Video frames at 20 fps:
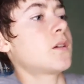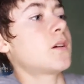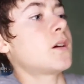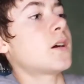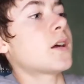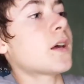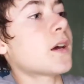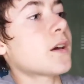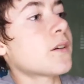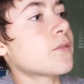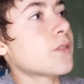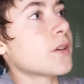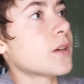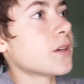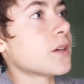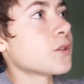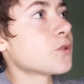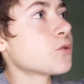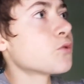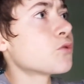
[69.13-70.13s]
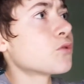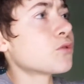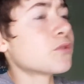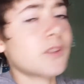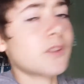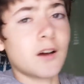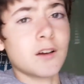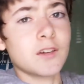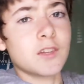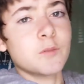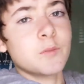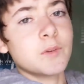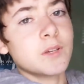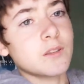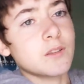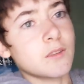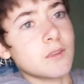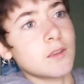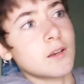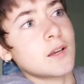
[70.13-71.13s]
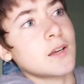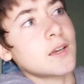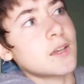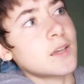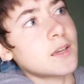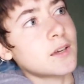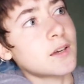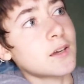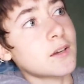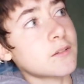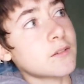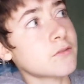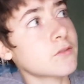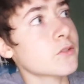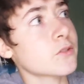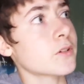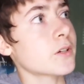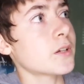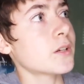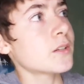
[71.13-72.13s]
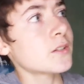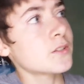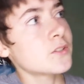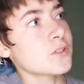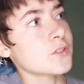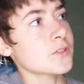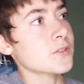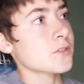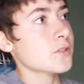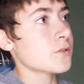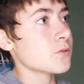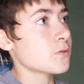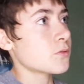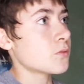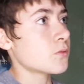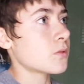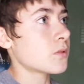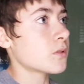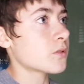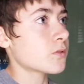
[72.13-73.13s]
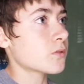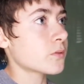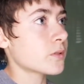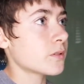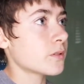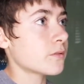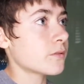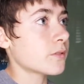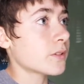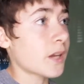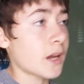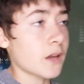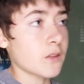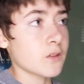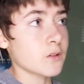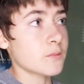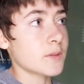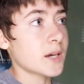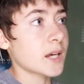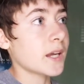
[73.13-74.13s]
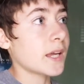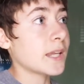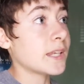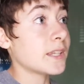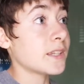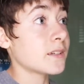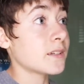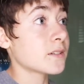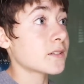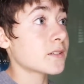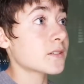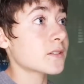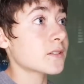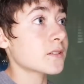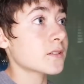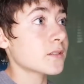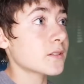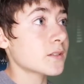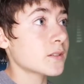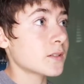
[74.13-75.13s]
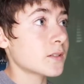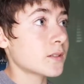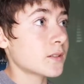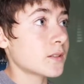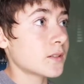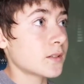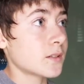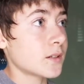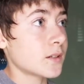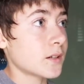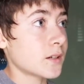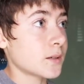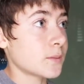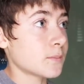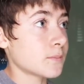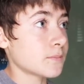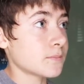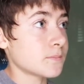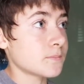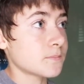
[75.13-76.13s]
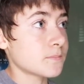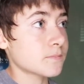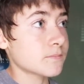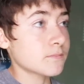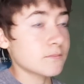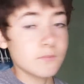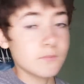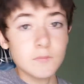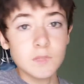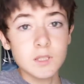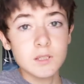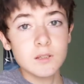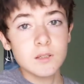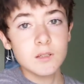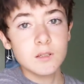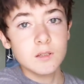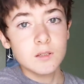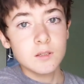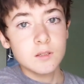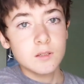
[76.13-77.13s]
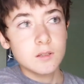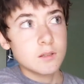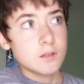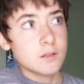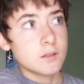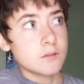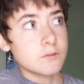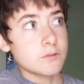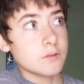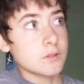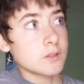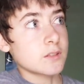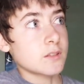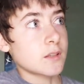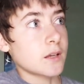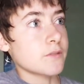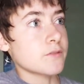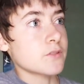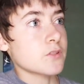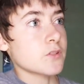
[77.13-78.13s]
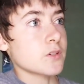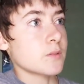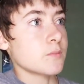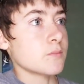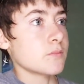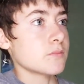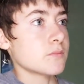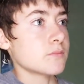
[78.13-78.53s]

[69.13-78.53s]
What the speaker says: I have a Google document that I have created just to sort of gather my ideas for this live stream.